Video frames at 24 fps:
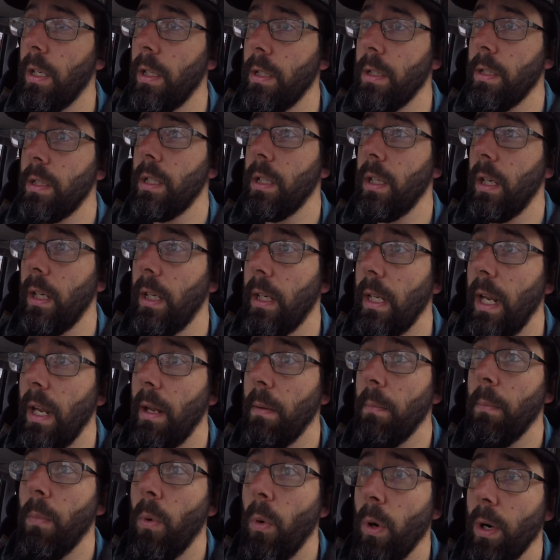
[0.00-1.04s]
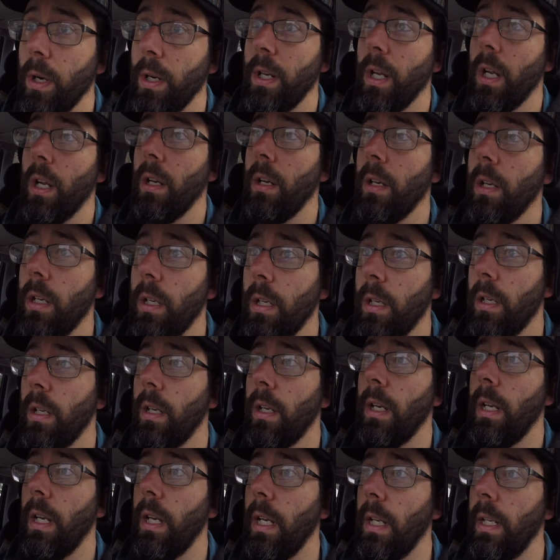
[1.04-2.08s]
to get more done.
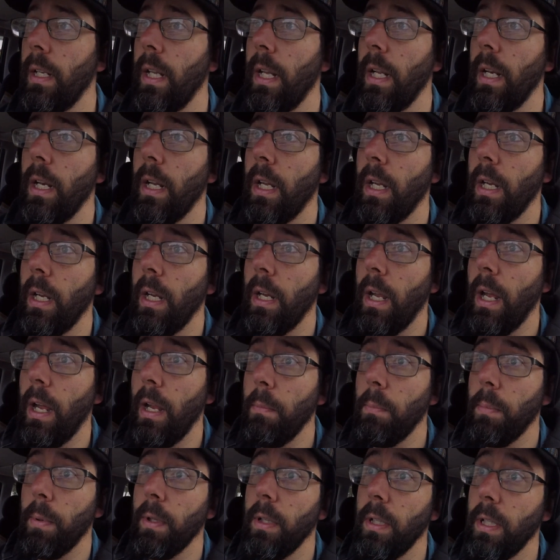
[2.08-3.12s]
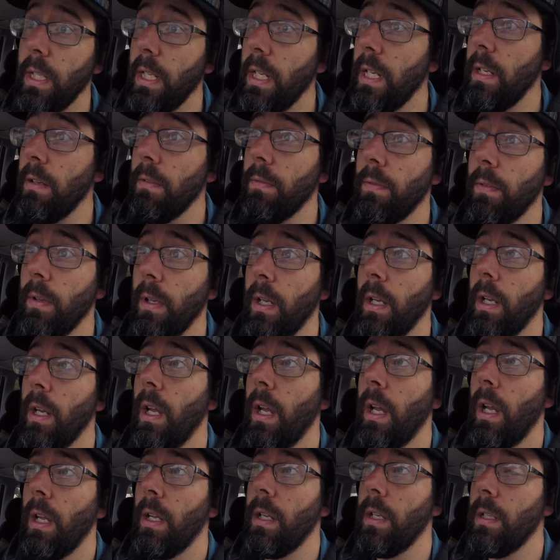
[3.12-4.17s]
And then I believe,
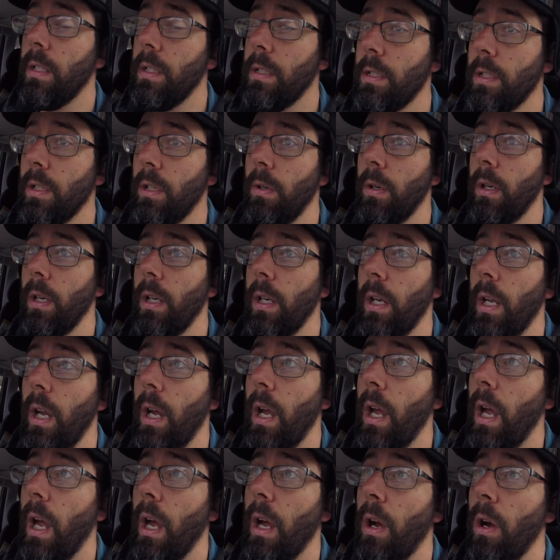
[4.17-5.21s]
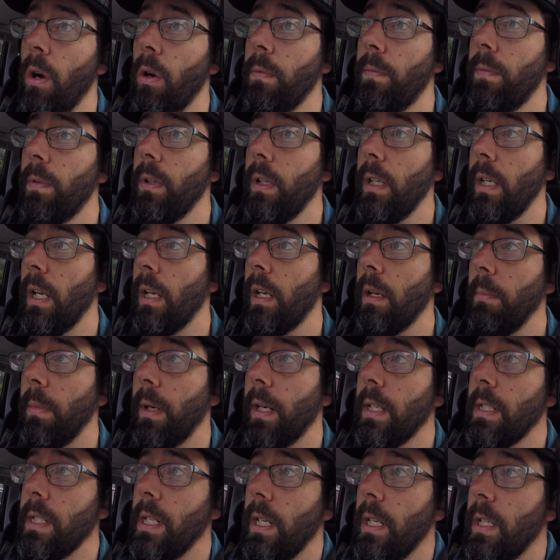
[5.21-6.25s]
so hopefully I can make a
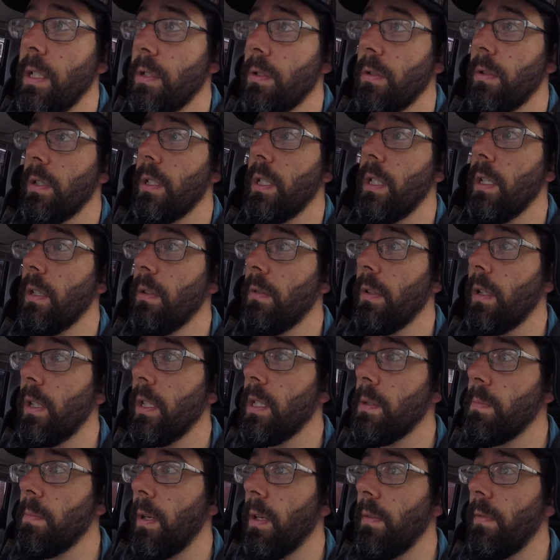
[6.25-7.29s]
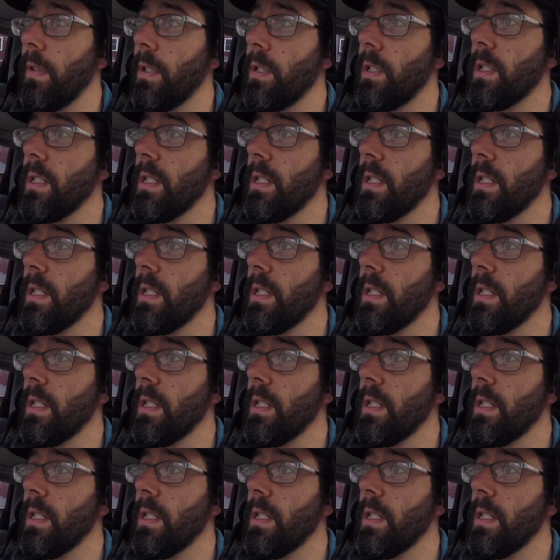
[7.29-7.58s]
10-inch tortilla with this, but if it's just